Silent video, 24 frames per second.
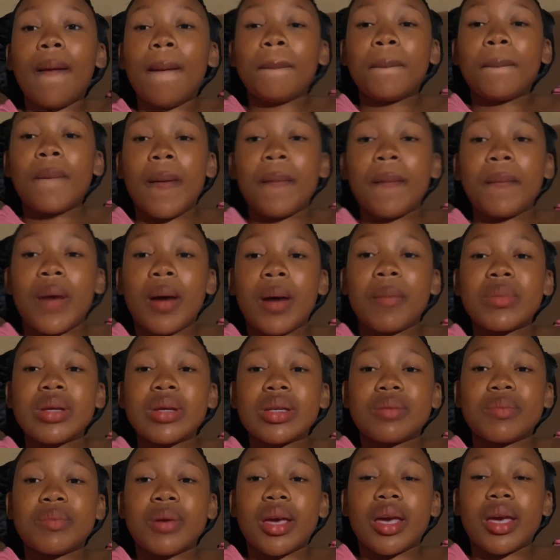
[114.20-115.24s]
My mom is
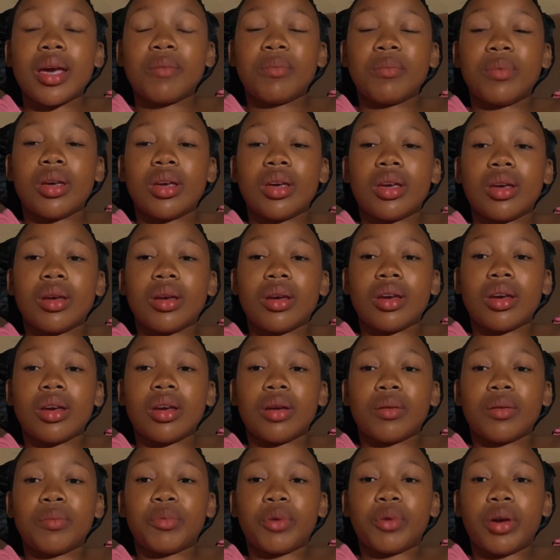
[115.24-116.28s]
making me
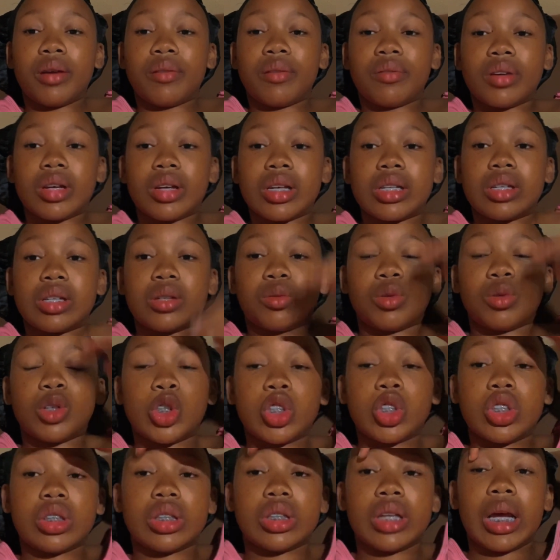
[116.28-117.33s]
breakfast, which
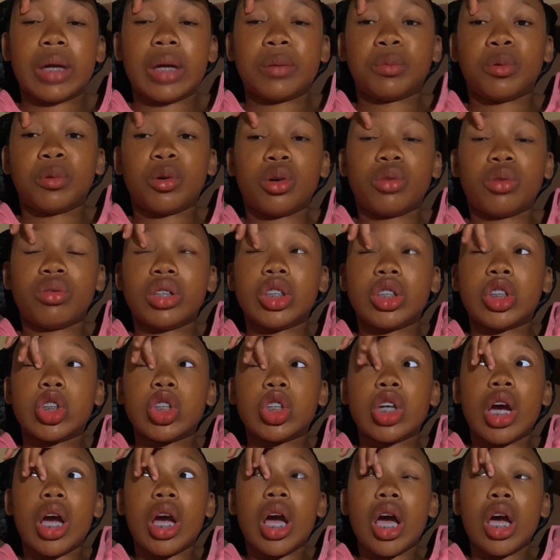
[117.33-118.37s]
is like porridge.
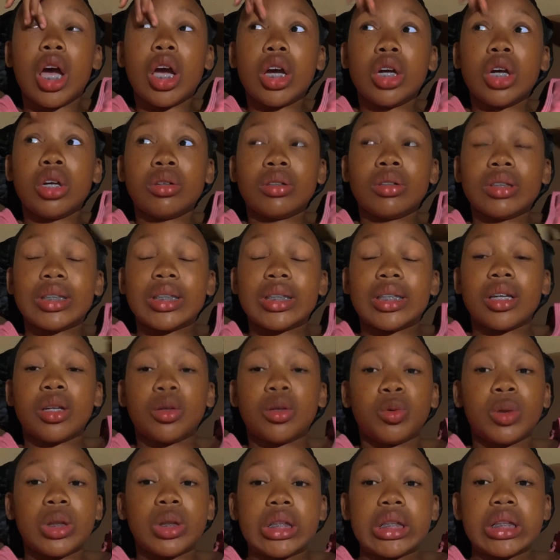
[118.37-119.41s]
You'll see it
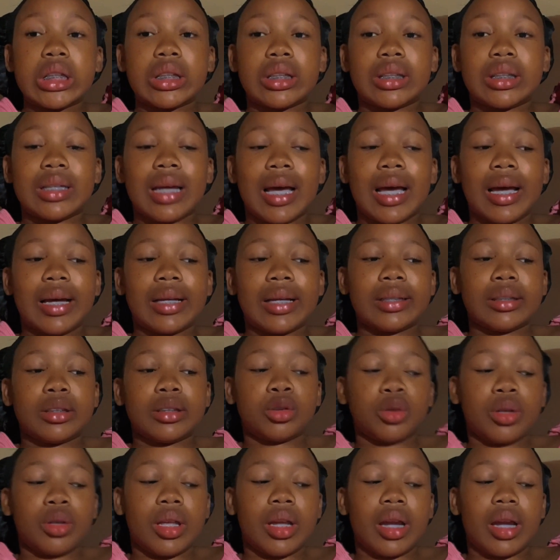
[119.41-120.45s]
when she's done,
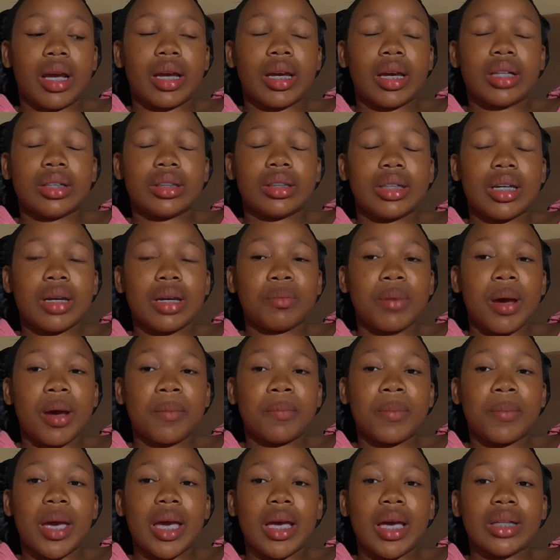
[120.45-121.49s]
so that I can take my
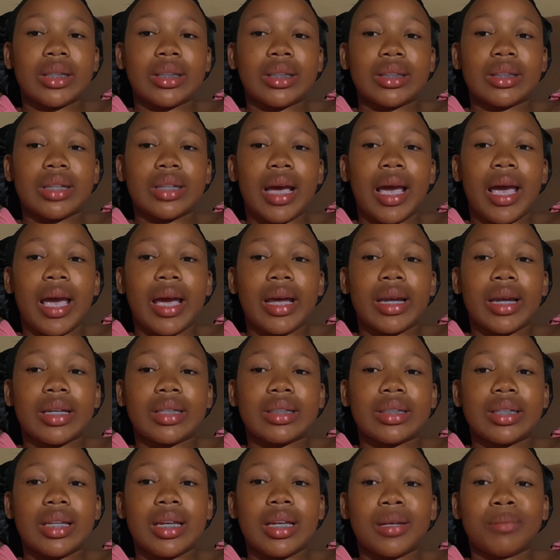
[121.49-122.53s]
meds and
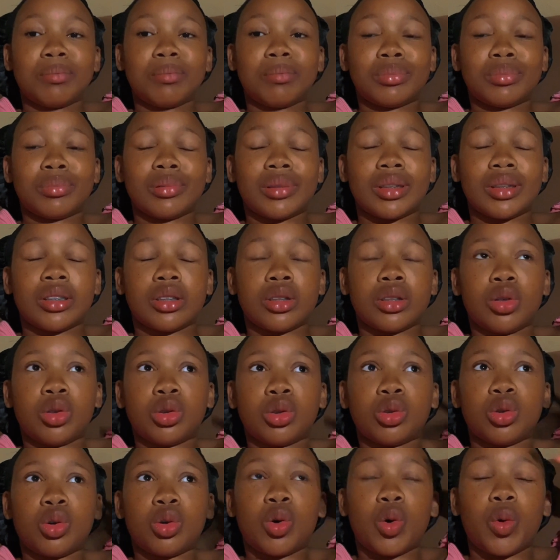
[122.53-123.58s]
sleep. She's
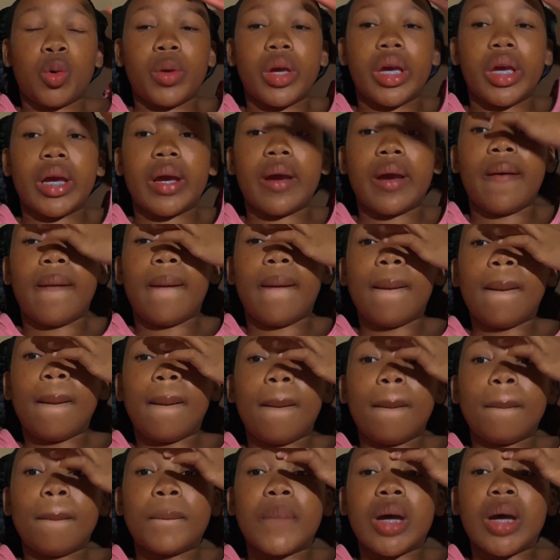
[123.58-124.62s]
also going,
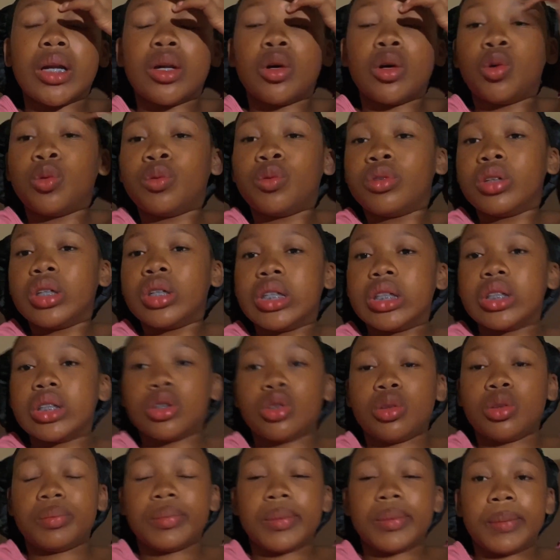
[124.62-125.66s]
but hopefully
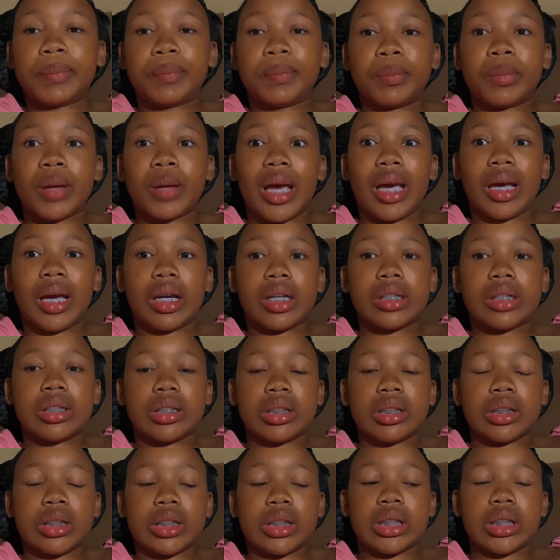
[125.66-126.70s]
she'll be back.
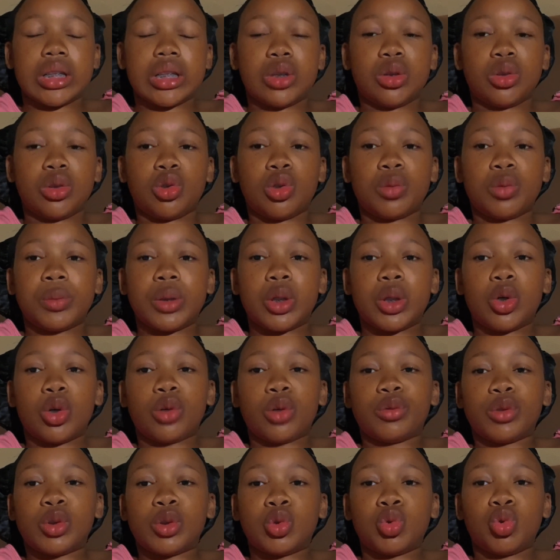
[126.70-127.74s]
She will not be gone
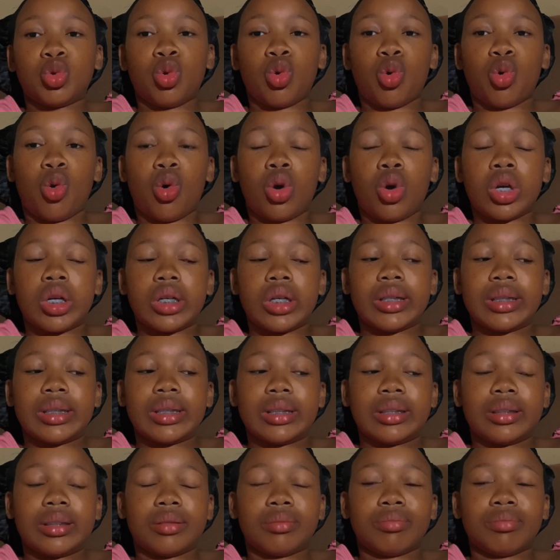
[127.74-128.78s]
for too long,
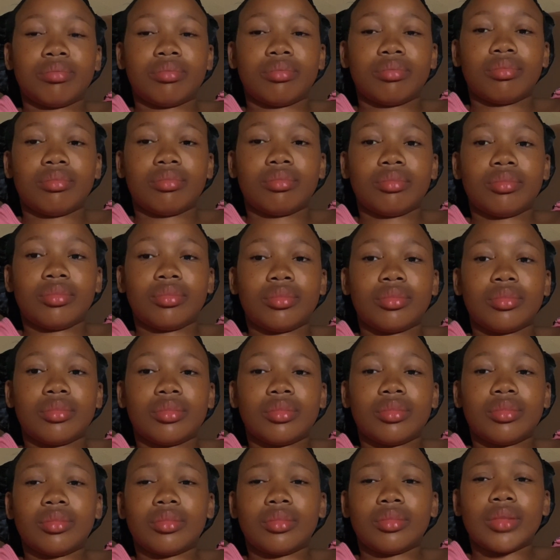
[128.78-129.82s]
because
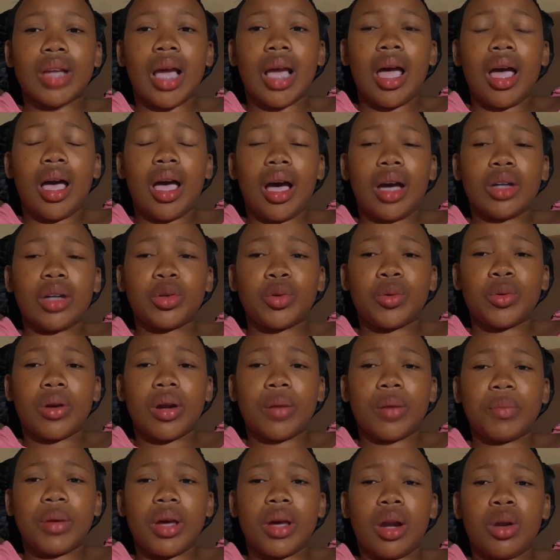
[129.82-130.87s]
I don't want to
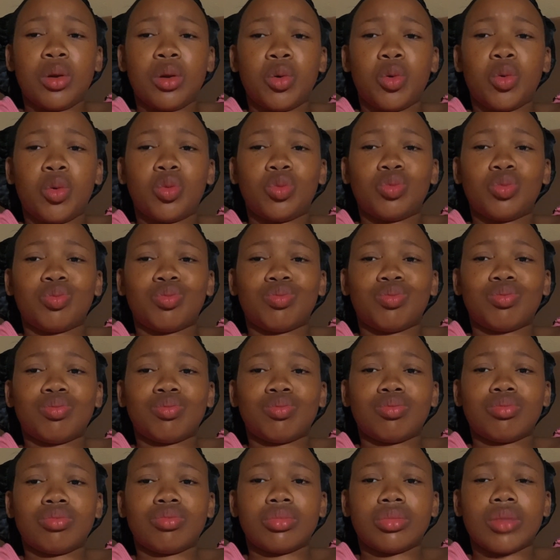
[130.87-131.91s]
be alone.
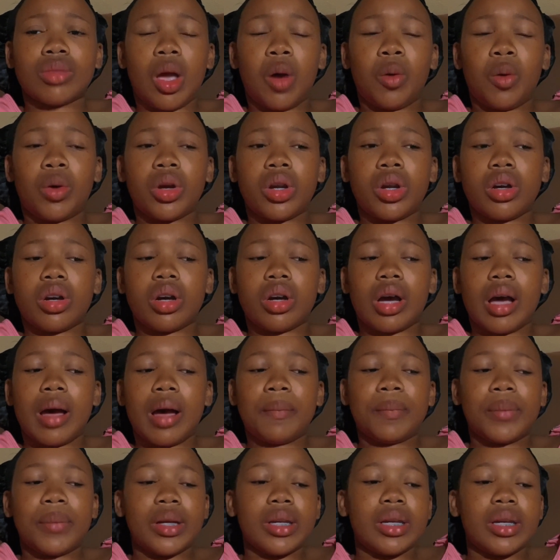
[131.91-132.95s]
I want her
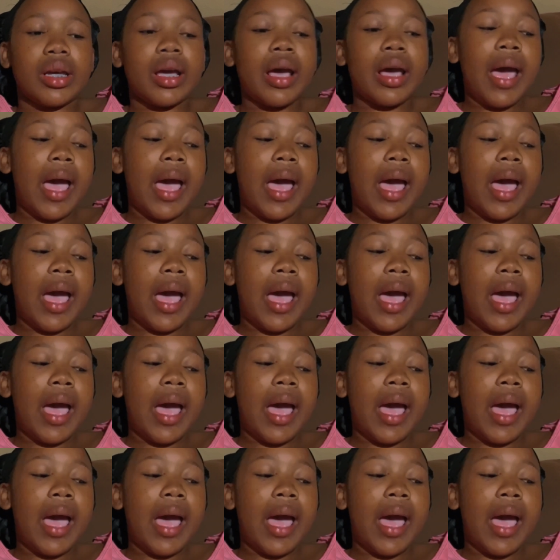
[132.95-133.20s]
company.